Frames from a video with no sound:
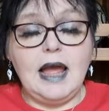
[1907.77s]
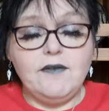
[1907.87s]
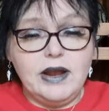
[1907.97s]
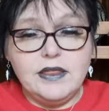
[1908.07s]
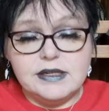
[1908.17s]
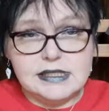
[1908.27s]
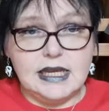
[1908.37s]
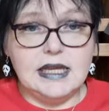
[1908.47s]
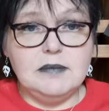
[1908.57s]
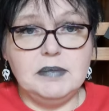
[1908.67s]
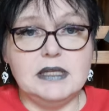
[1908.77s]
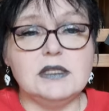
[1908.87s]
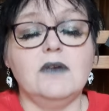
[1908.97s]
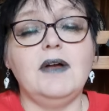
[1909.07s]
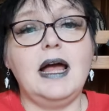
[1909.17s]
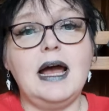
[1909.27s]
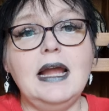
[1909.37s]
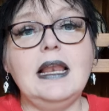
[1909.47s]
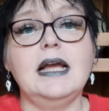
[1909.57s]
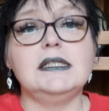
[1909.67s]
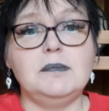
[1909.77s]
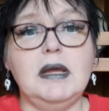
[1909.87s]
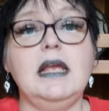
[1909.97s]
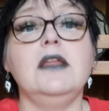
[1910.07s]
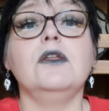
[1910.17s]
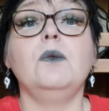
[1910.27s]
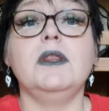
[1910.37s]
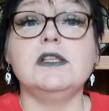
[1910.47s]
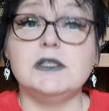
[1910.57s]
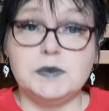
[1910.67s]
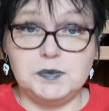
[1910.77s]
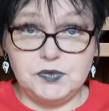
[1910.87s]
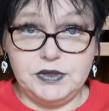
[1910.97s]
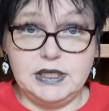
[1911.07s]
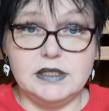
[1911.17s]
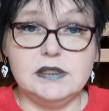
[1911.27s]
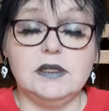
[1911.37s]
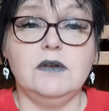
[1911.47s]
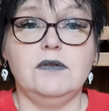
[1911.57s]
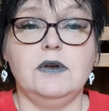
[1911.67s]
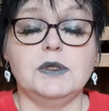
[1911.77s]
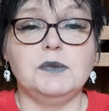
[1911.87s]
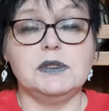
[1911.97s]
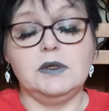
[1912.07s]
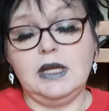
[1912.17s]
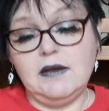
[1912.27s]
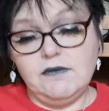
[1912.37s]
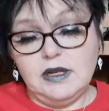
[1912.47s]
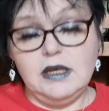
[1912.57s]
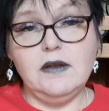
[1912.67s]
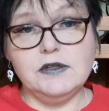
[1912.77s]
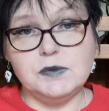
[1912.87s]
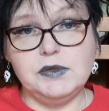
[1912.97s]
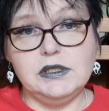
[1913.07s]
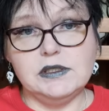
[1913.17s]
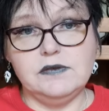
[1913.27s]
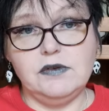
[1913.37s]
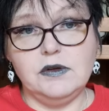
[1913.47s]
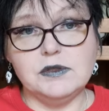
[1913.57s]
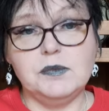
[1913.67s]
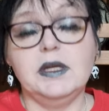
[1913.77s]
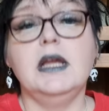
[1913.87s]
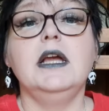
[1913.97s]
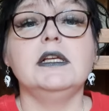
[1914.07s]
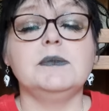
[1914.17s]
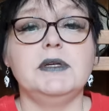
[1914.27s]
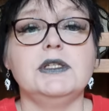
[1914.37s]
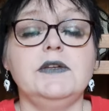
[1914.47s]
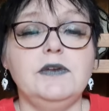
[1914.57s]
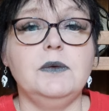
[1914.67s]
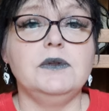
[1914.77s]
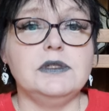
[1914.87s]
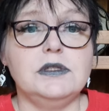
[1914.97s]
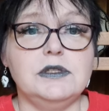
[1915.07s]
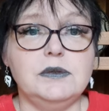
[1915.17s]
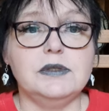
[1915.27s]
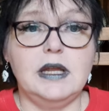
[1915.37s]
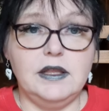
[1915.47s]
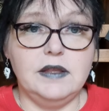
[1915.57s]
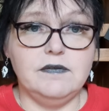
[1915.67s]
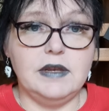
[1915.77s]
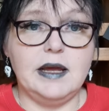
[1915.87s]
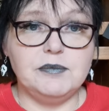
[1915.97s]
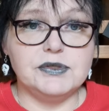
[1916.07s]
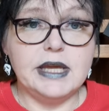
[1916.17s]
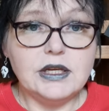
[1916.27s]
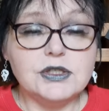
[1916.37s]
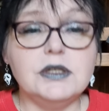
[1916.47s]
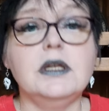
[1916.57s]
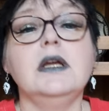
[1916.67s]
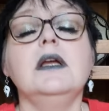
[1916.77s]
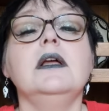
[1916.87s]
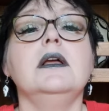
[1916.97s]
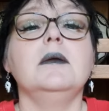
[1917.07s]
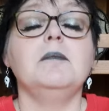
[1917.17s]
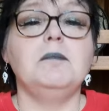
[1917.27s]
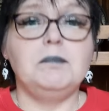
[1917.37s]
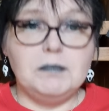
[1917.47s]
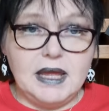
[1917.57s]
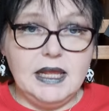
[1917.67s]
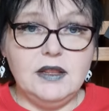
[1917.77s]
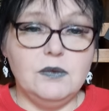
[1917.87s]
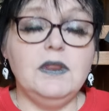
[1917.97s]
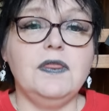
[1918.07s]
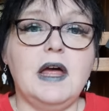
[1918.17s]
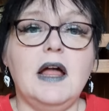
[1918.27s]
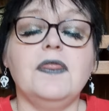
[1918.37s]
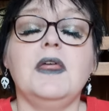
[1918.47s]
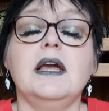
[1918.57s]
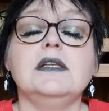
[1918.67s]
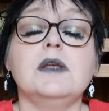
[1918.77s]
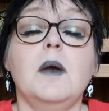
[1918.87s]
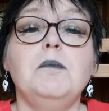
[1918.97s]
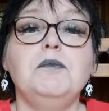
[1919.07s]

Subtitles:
Rather than taking bits off, I like to bathe with sprigs of rosemary. So get really long sprigs of rosemary, especially if you wanted to do anything for like protection. Bathe with that. That is